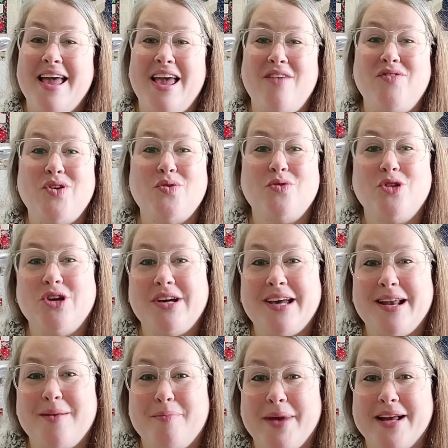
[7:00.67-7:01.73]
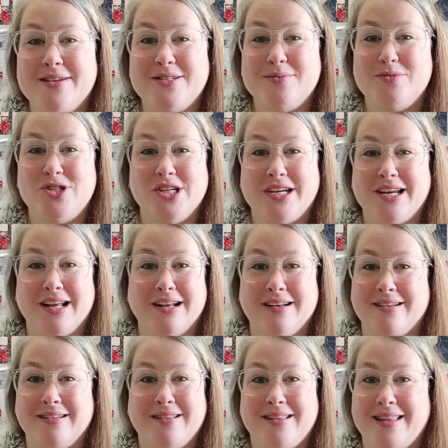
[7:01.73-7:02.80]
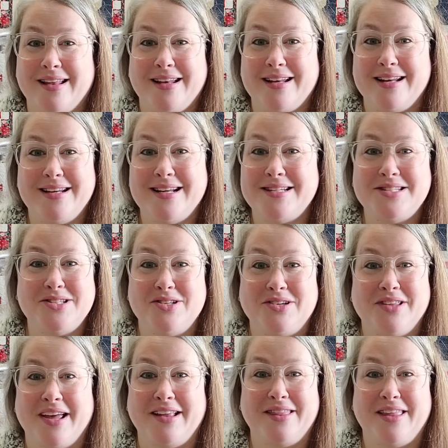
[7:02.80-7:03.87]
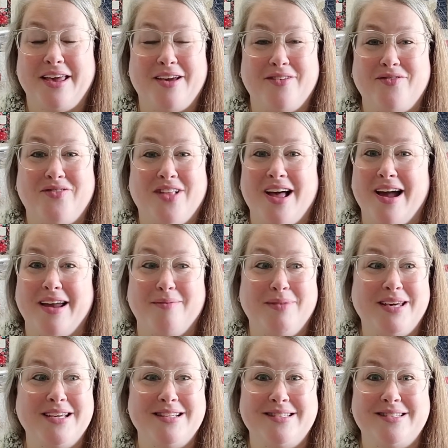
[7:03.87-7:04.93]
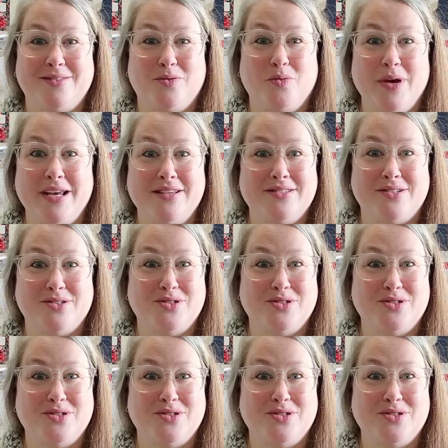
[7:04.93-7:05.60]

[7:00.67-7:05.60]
if you look at a bantam chicken, it doesn't look like they could fly because their wings